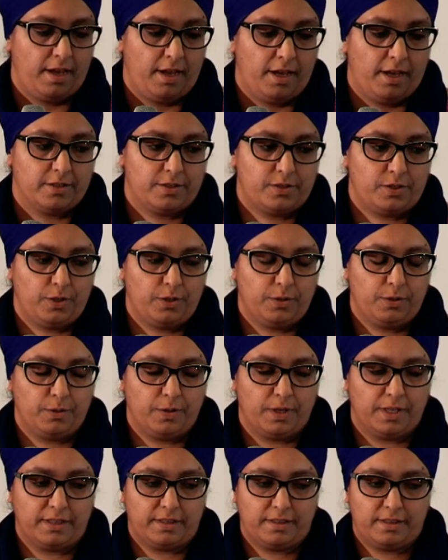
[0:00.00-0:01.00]
So
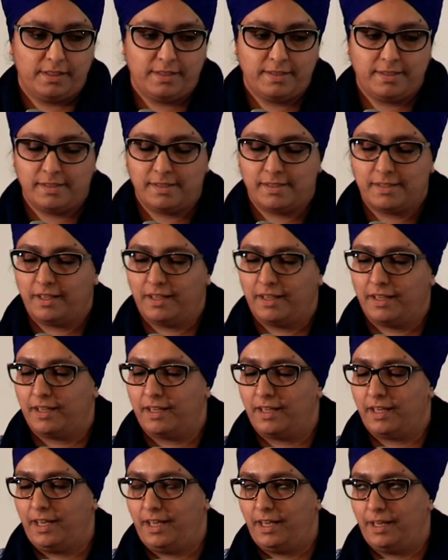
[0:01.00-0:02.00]
this is
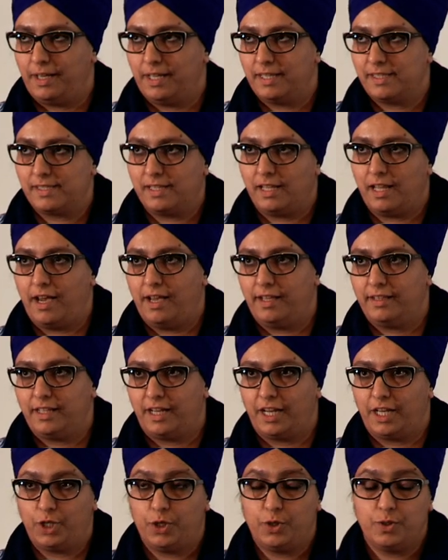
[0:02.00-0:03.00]
a slide that
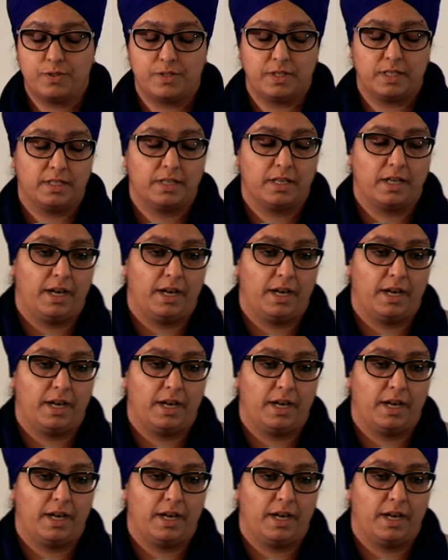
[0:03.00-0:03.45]
I use in